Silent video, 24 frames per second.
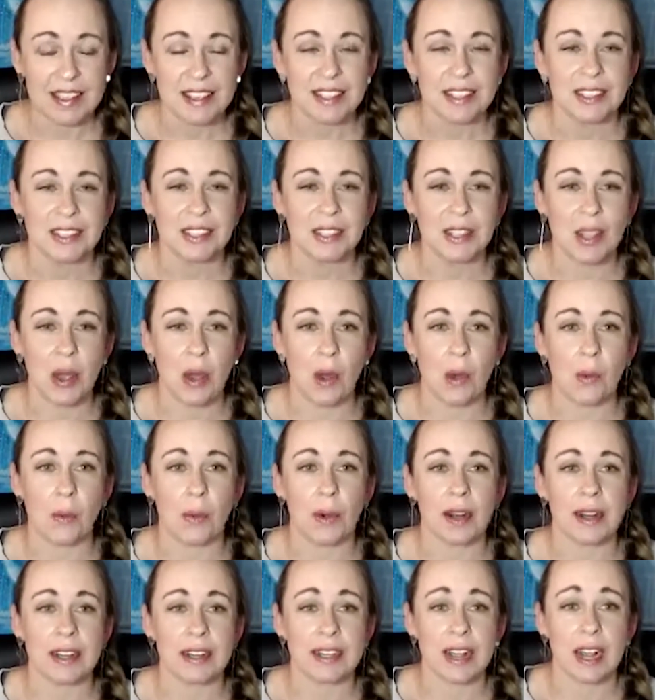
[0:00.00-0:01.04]
So we're
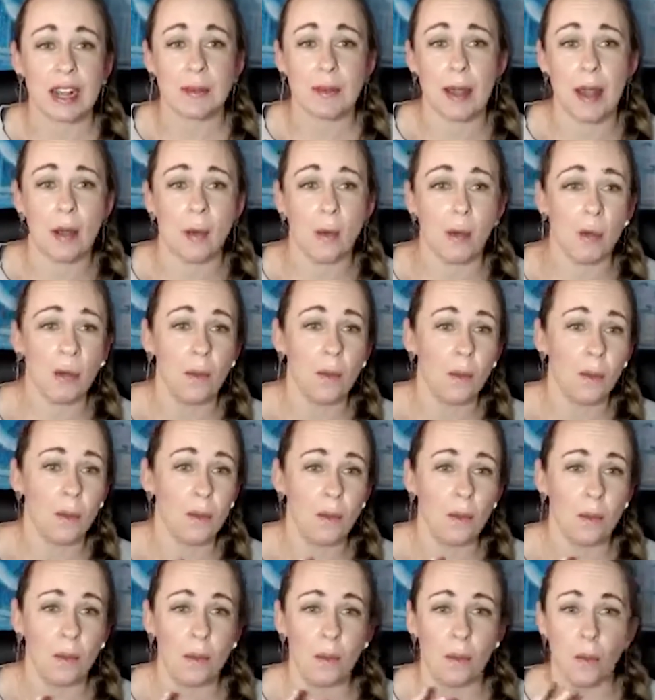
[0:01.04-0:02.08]
going to talk about
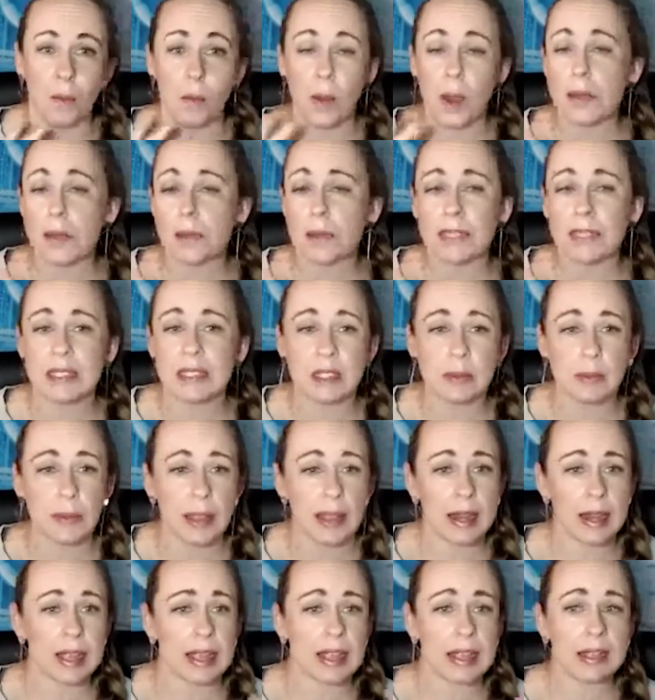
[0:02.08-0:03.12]
what a business
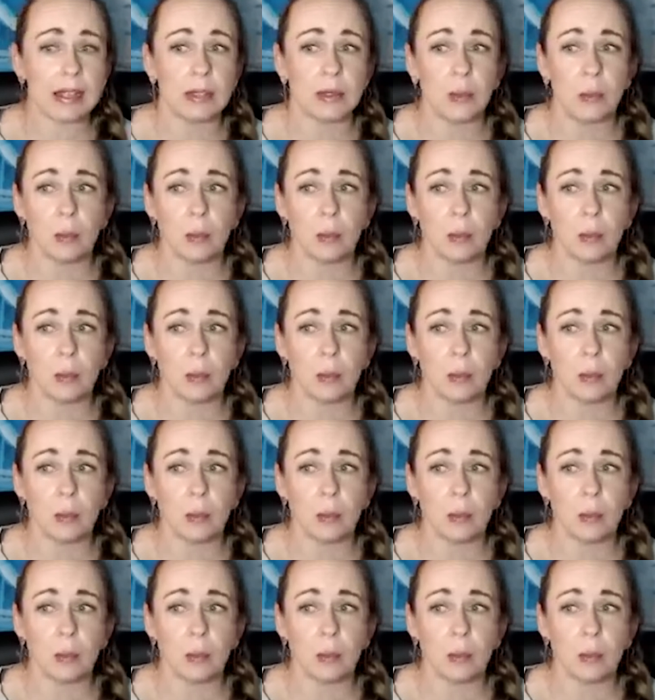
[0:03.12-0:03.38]
plan is,